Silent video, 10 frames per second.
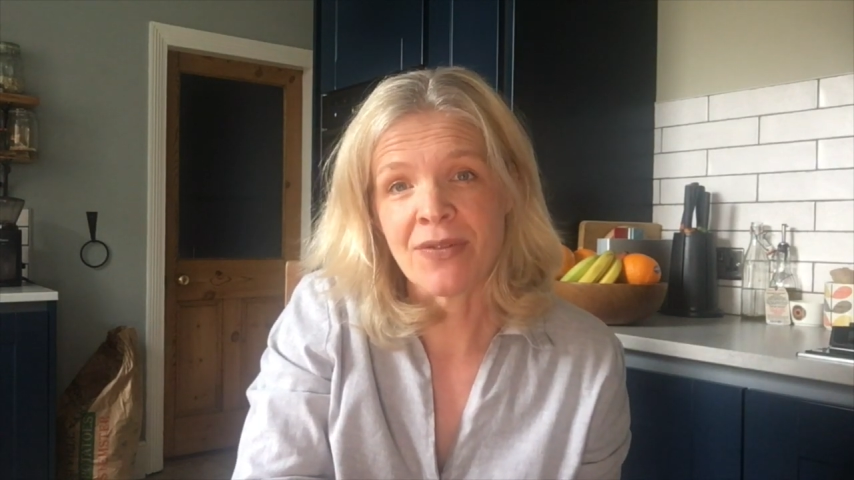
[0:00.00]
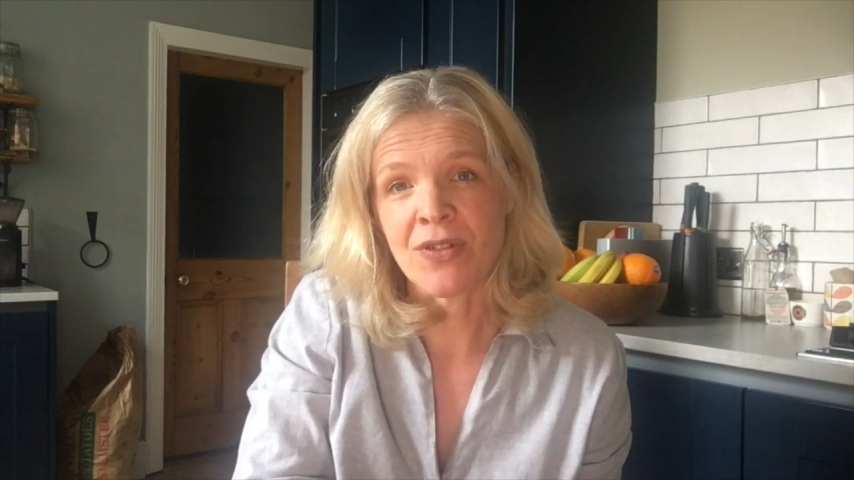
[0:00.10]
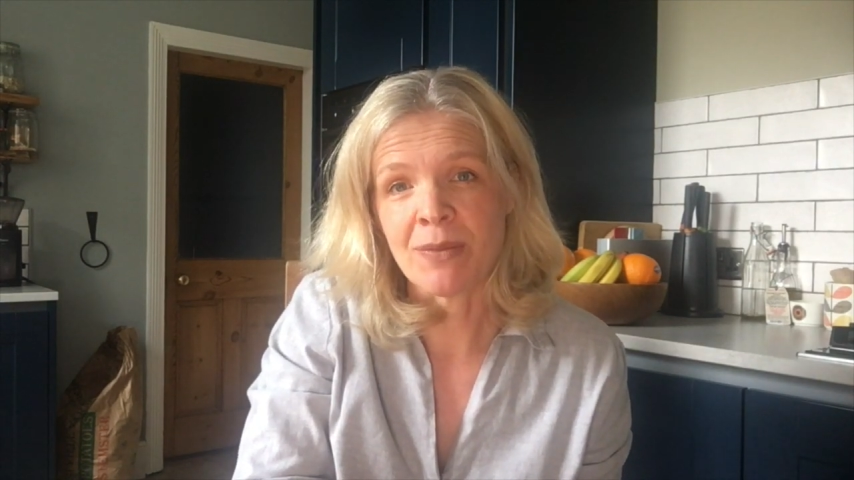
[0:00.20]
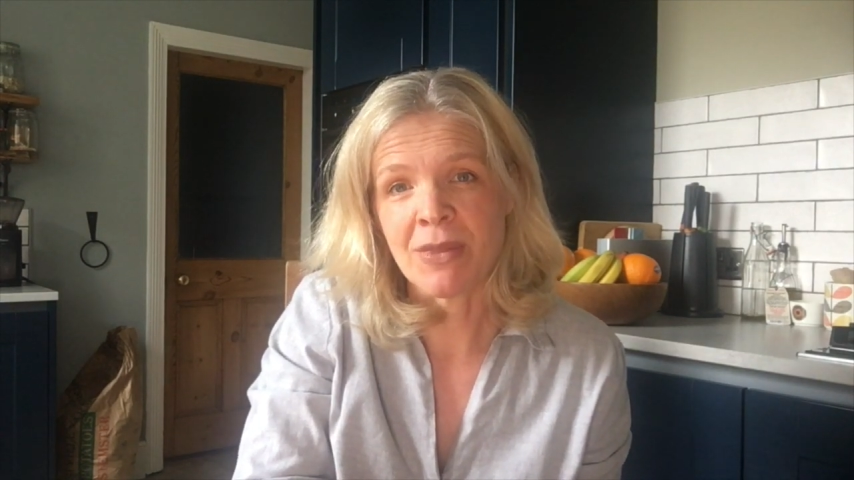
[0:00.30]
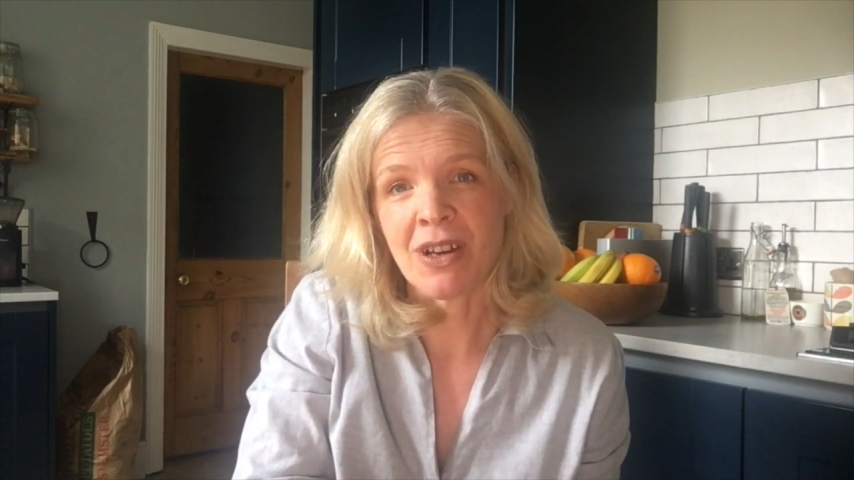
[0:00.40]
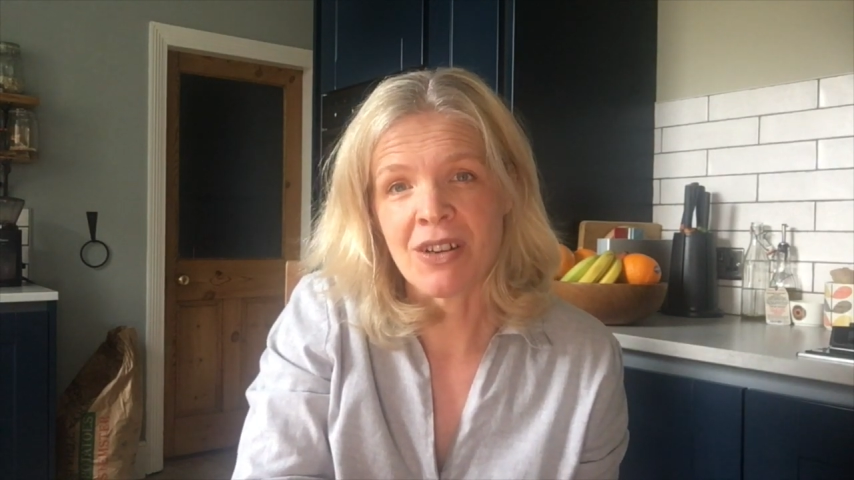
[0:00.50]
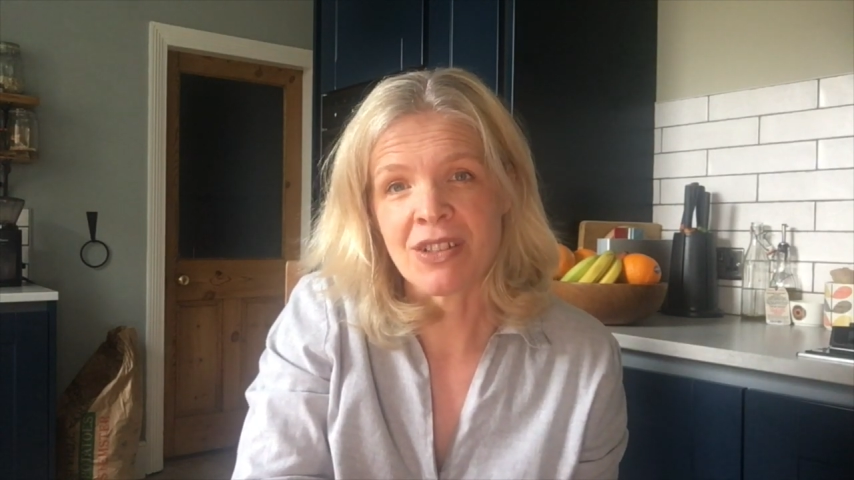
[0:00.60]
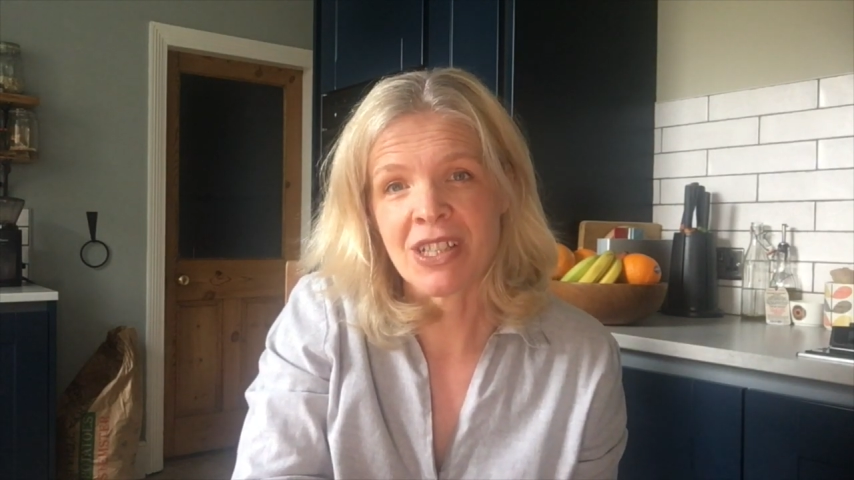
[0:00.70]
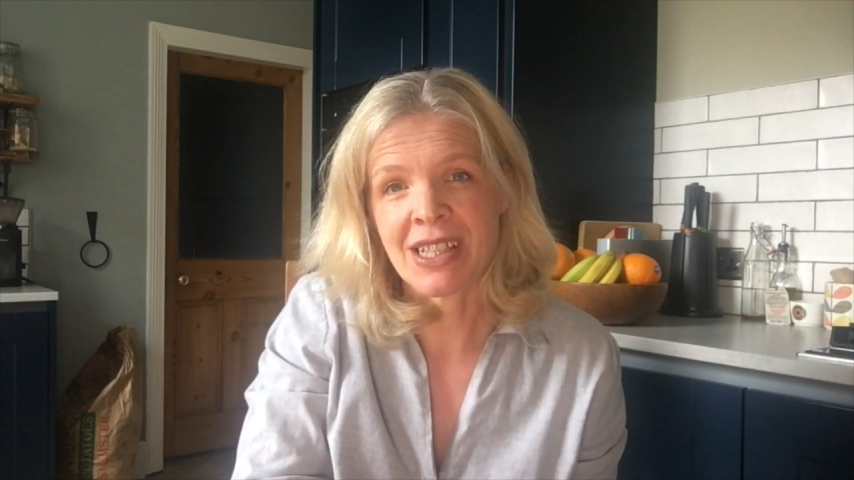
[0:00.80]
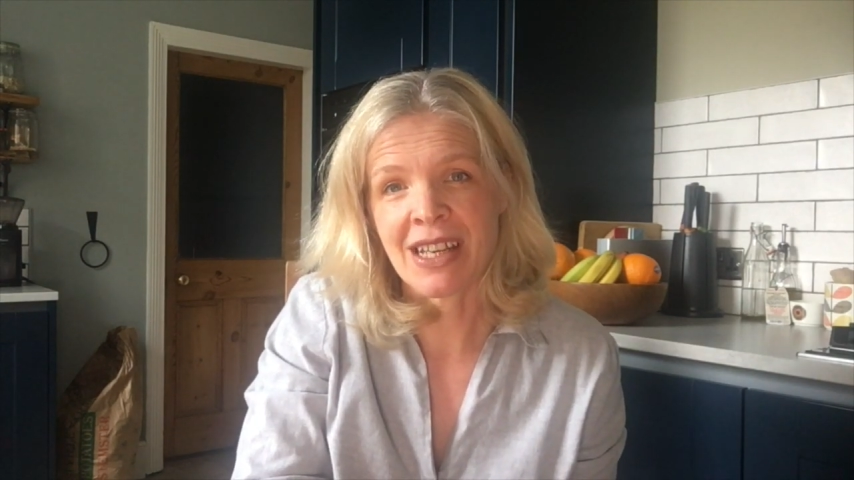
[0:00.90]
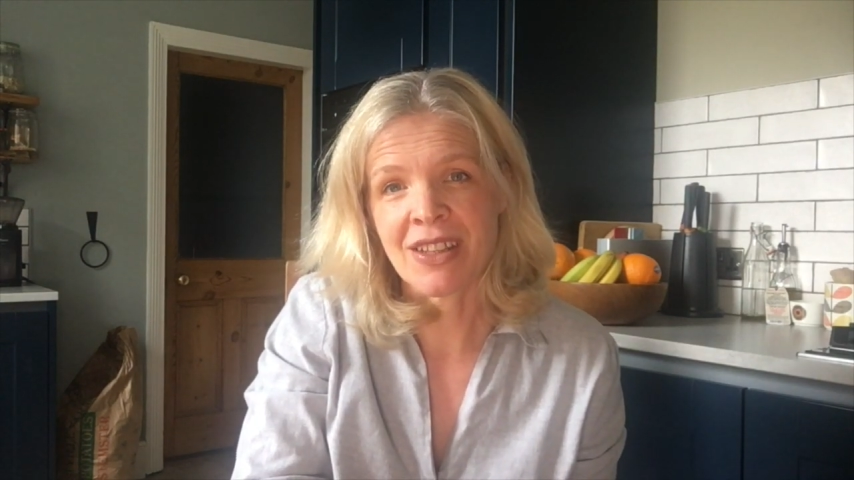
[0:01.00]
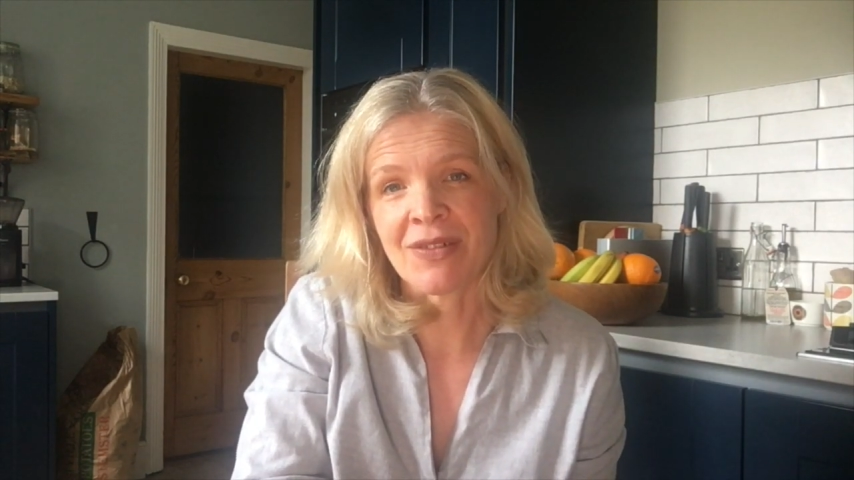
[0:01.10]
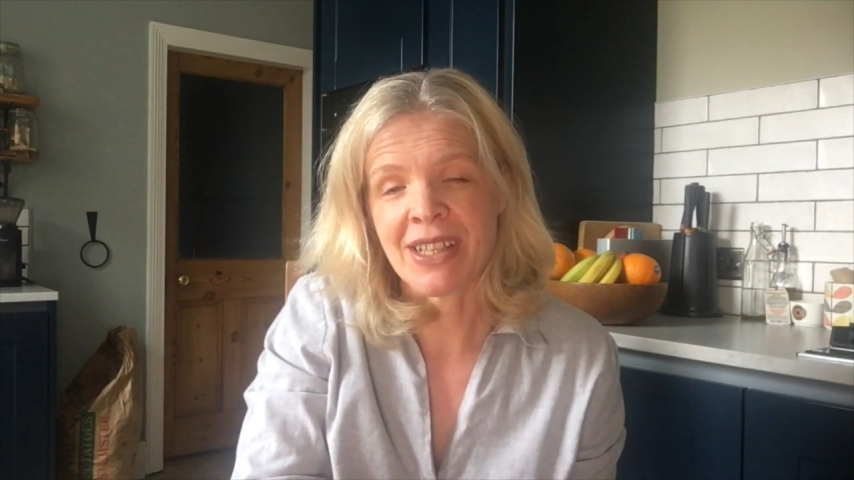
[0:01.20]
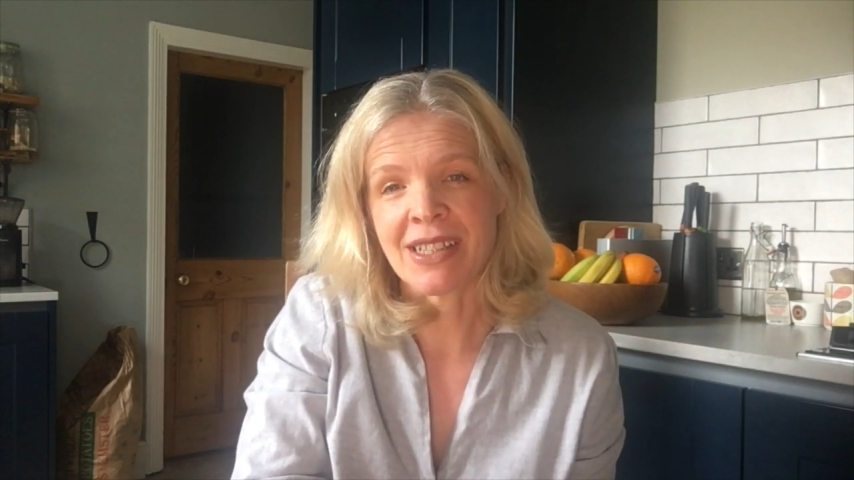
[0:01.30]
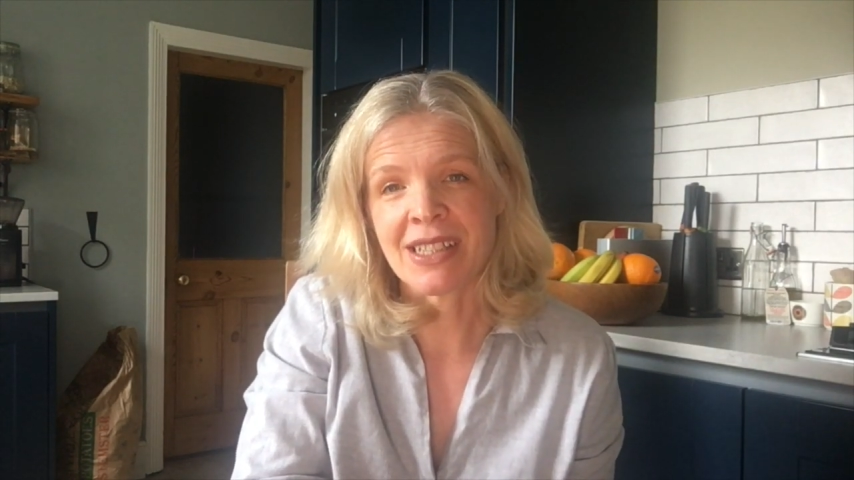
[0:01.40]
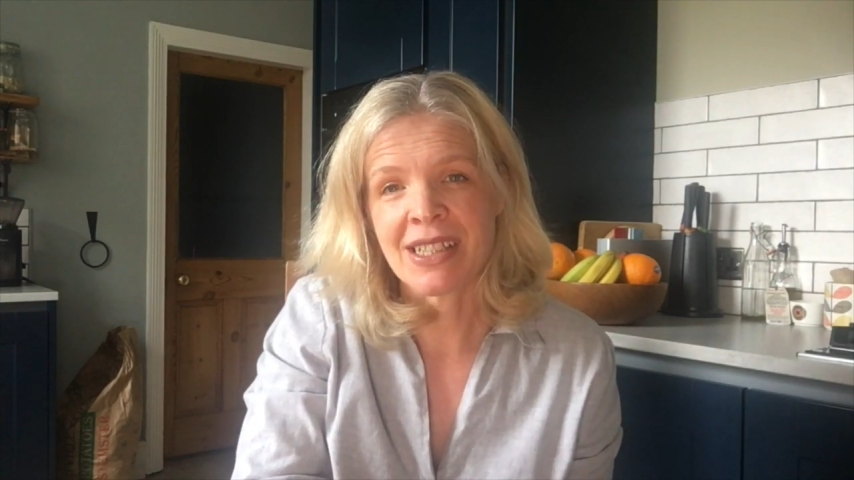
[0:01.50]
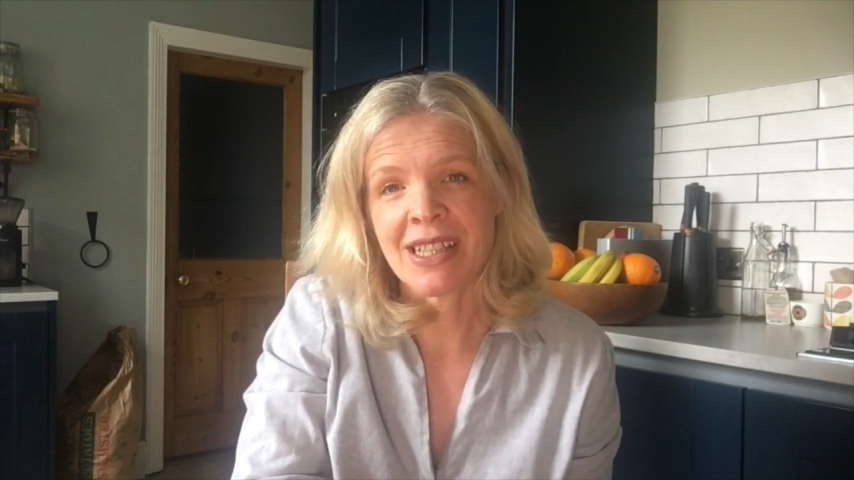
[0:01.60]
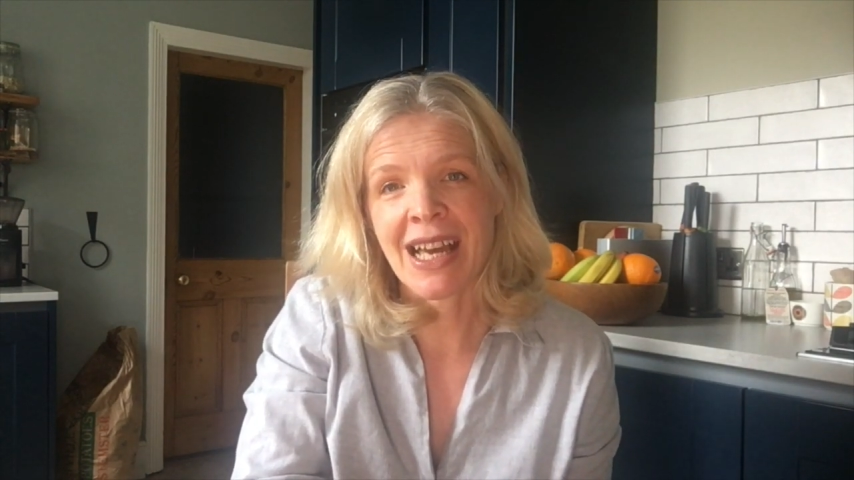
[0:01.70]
from large gatherings.